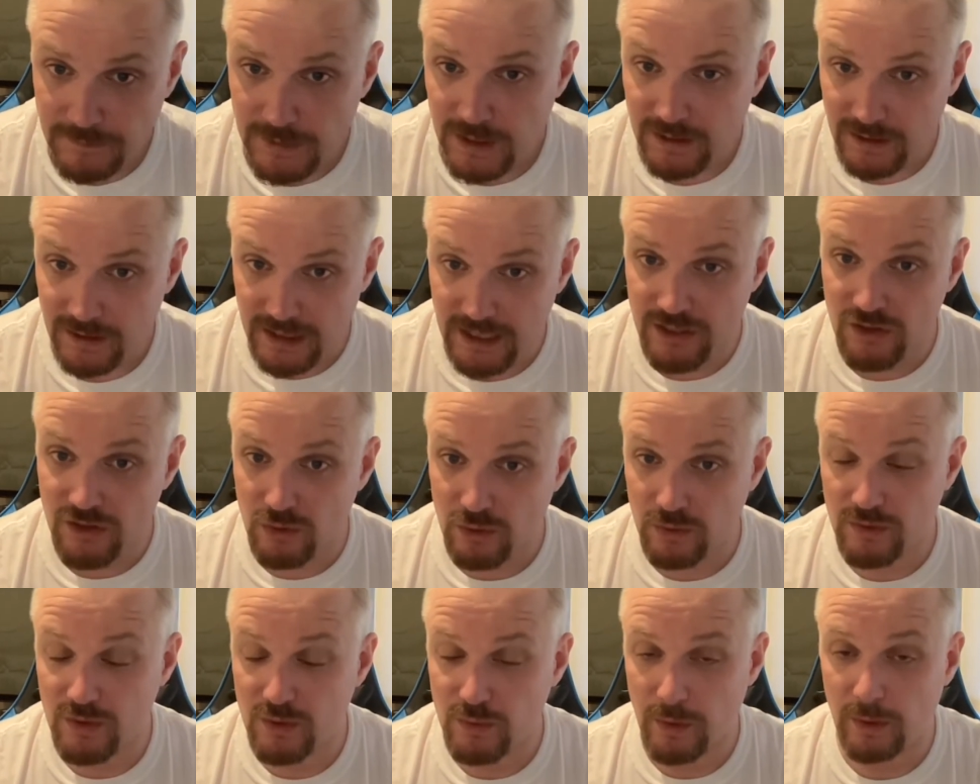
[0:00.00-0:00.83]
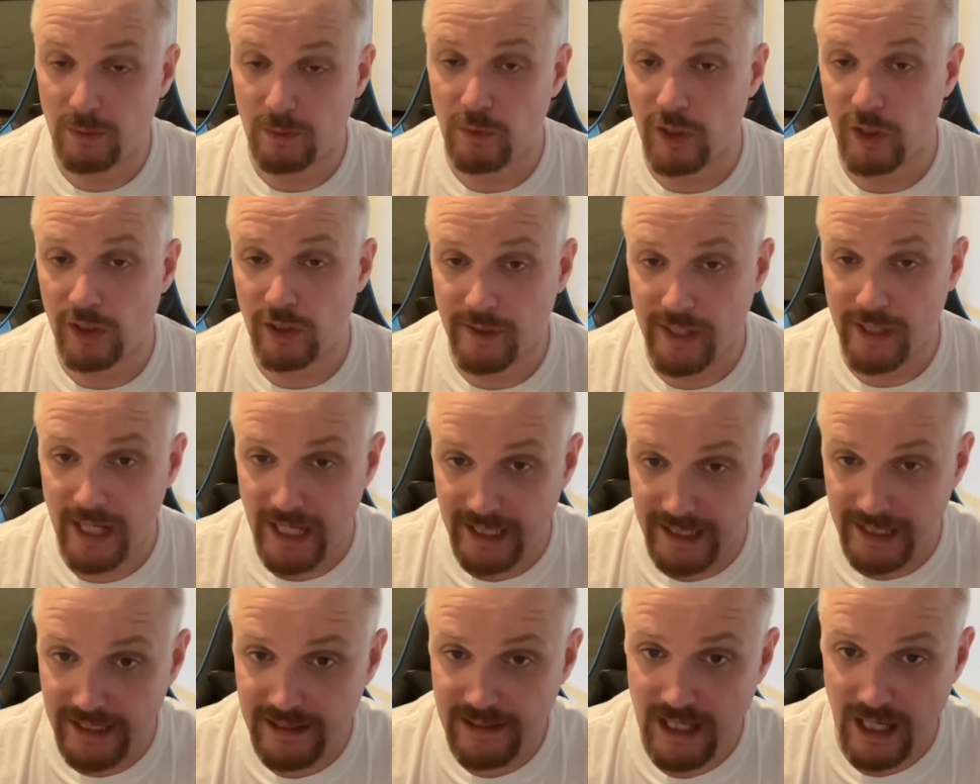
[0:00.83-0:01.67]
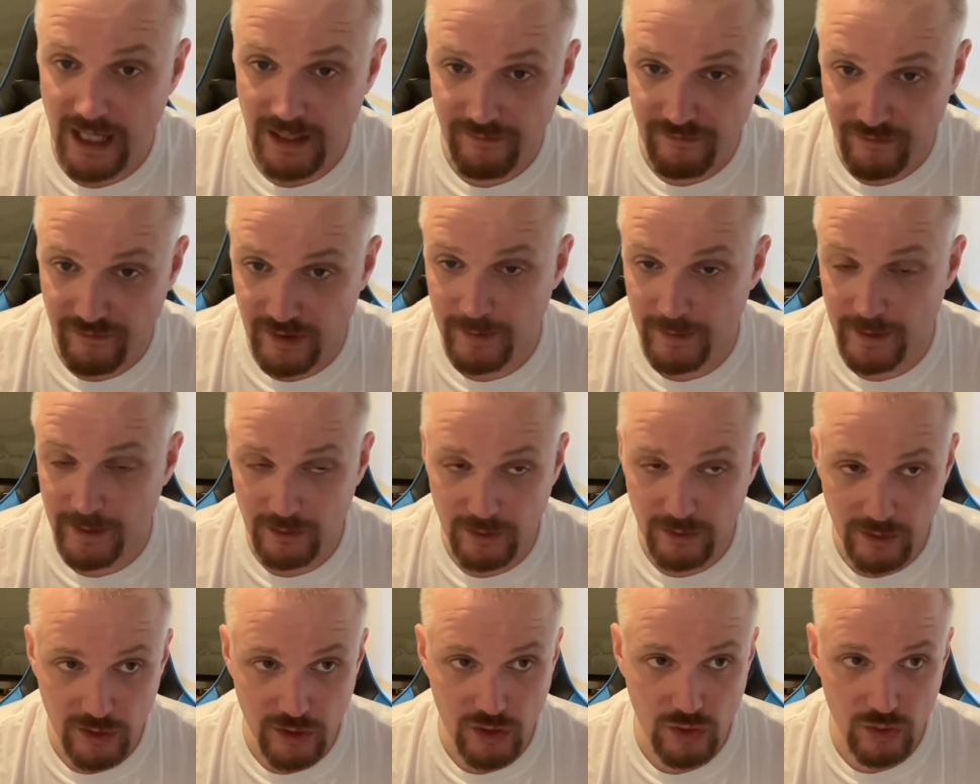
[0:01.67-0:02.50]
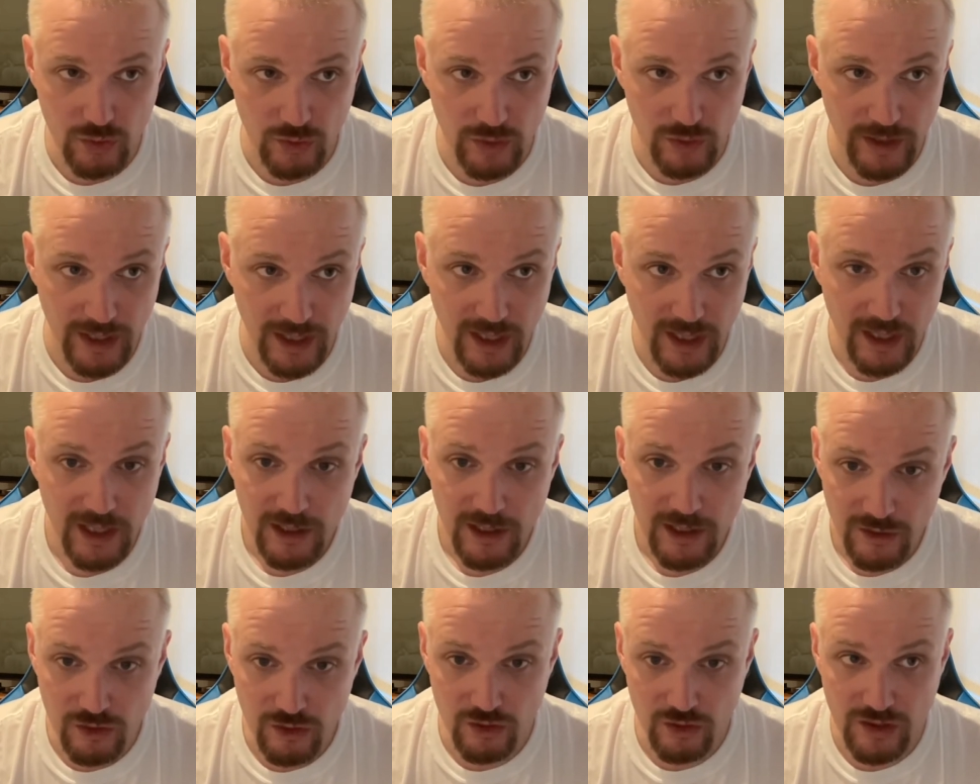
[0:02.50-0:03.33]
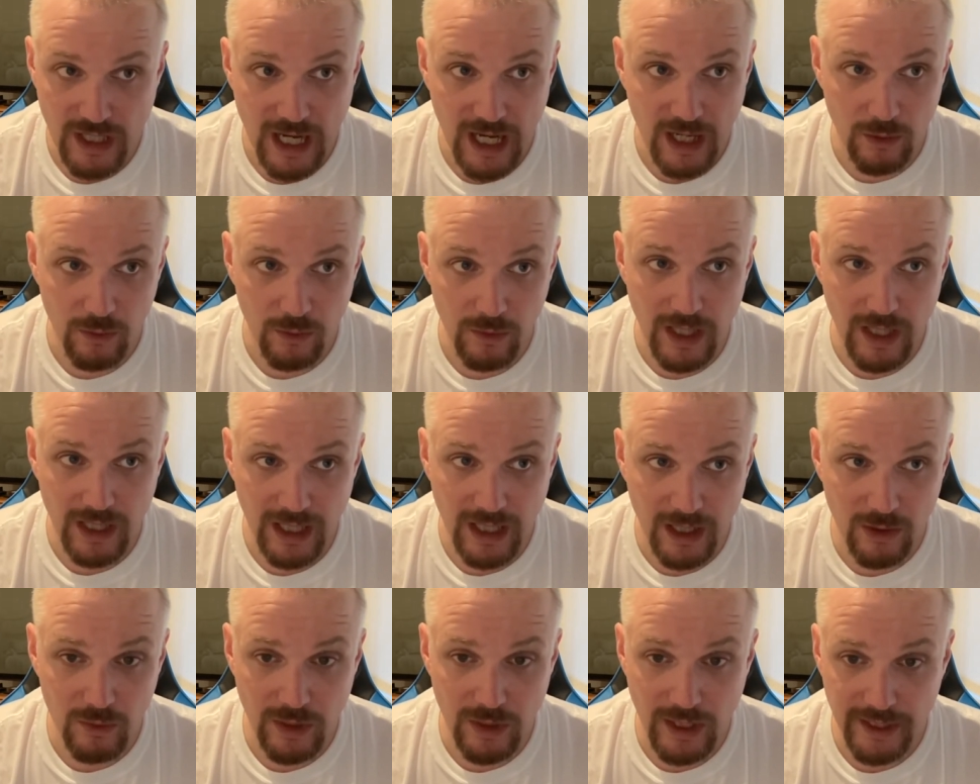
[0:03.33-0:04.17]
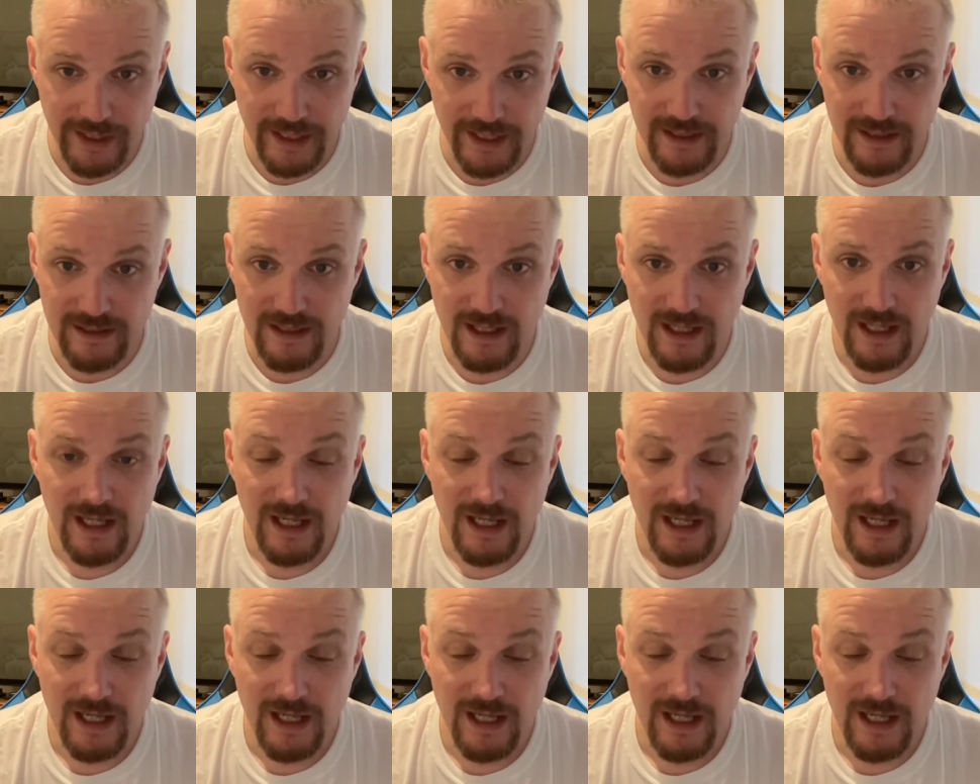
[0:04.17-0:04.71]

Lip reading: These zones will work on any time frame, and I'm going to show you just how that is,